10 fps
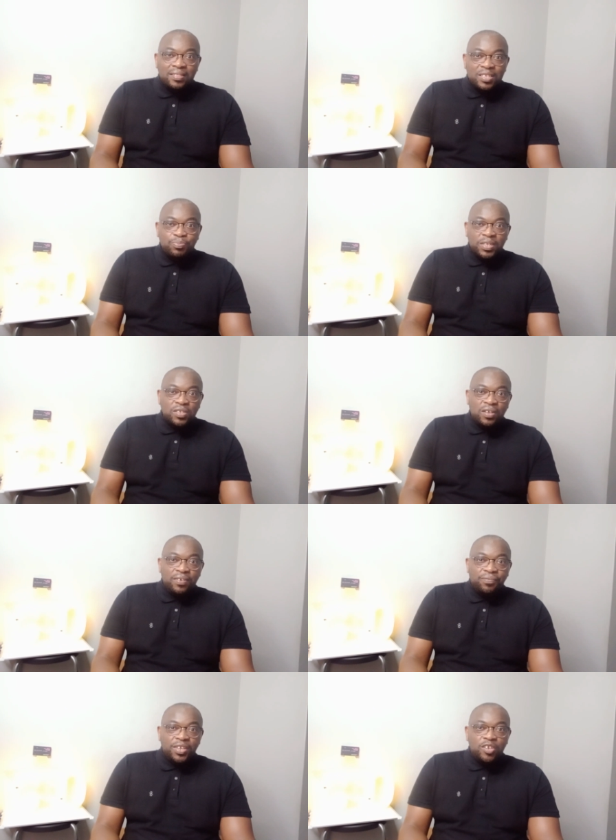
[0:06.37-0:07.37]
this
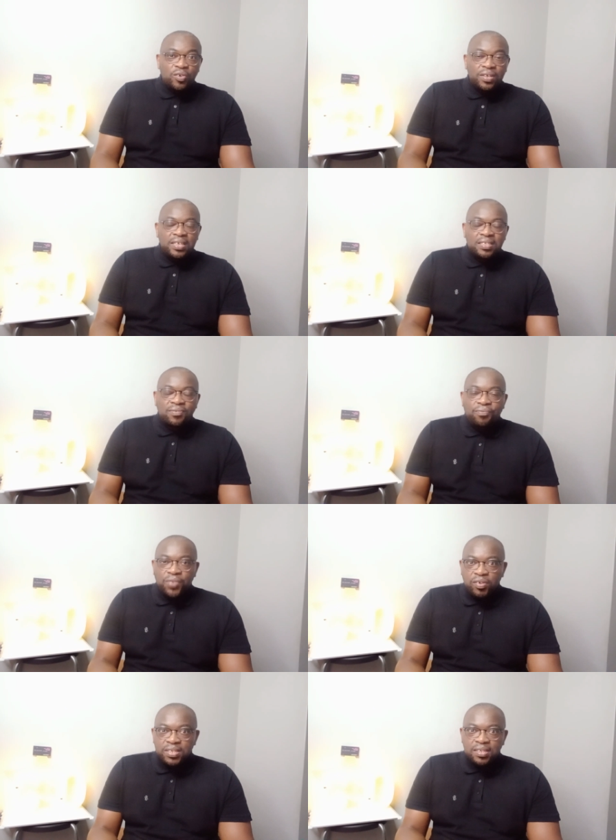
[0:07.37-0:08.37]
particular video is
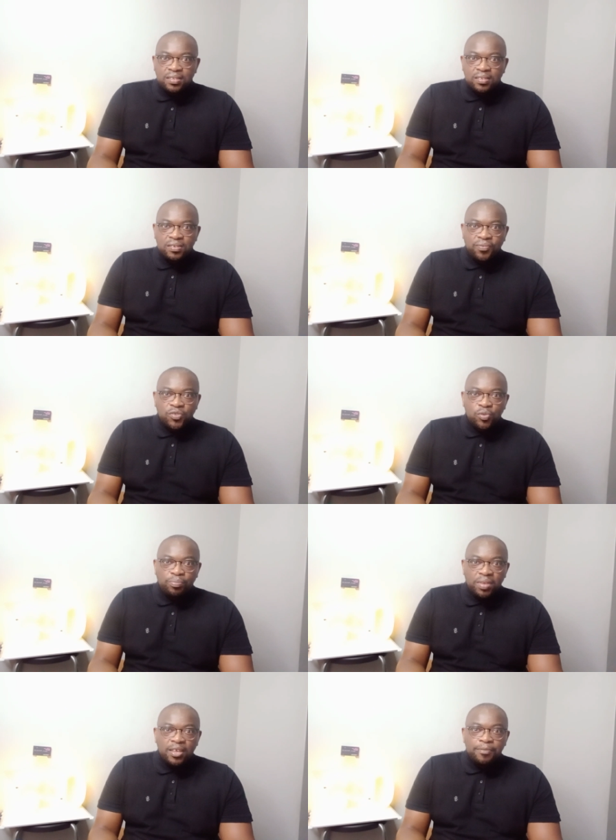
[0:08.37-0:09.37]
very sensitive
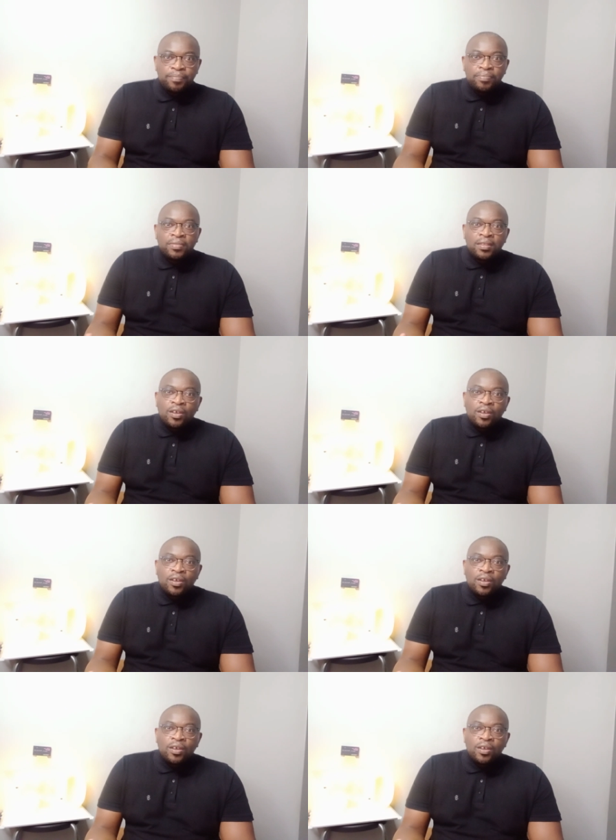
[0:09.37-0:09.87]
to me